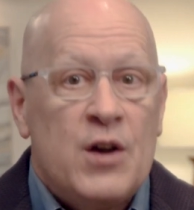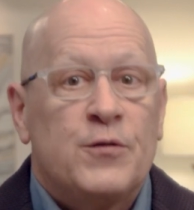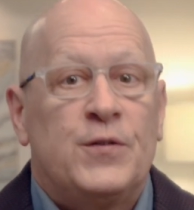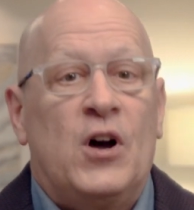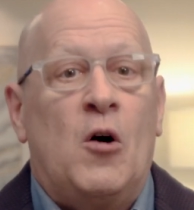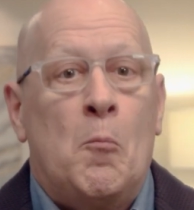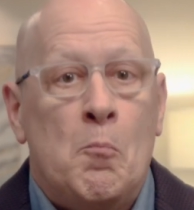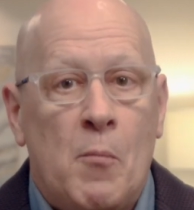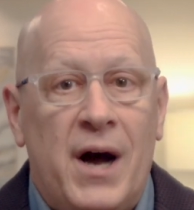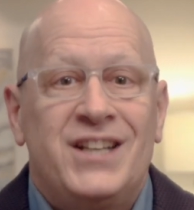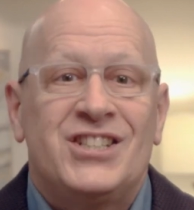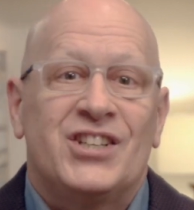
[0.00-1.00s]
felt
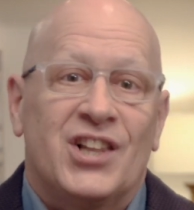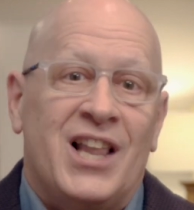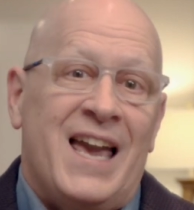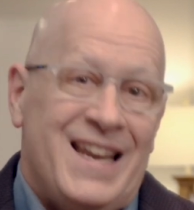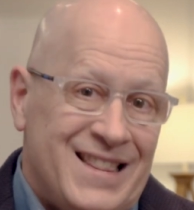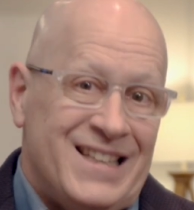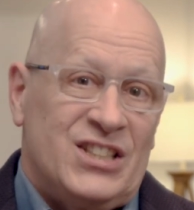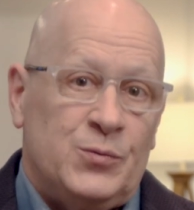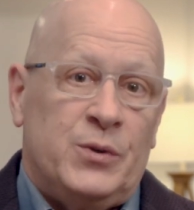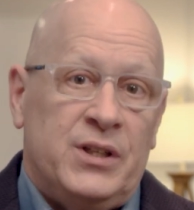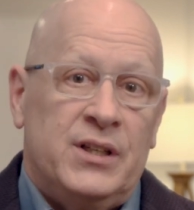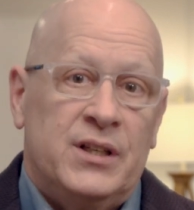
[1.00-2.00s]
much like this
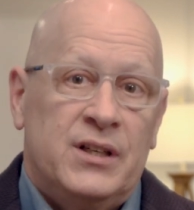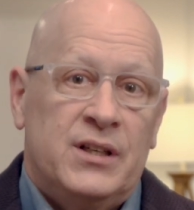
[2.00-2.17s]
one.